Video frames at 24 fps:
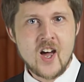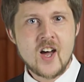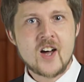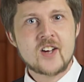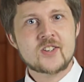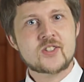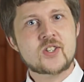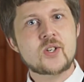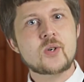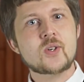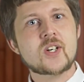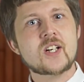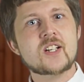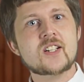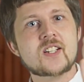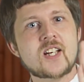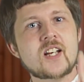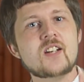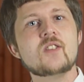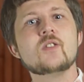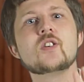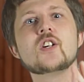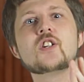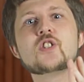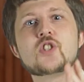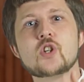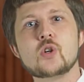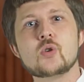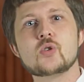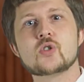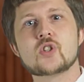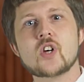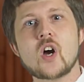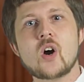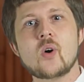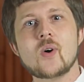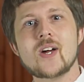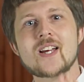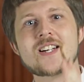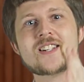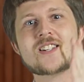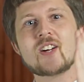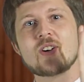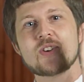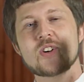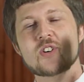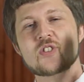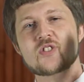so you continue to do so
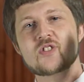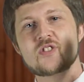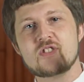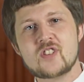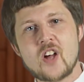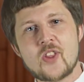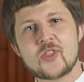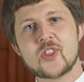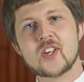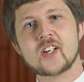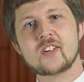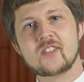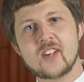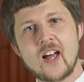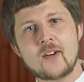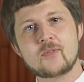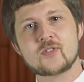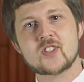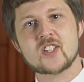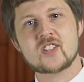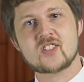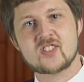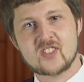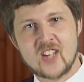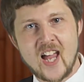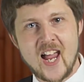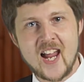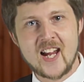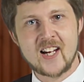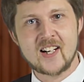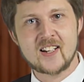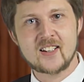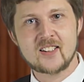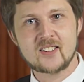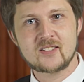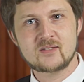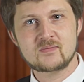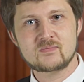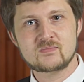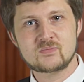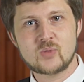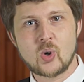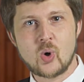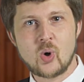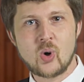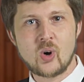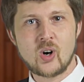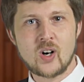until there's nothing left to say,
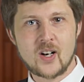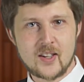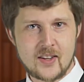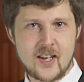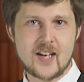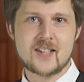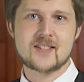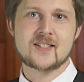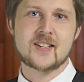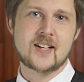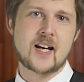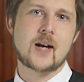or unless the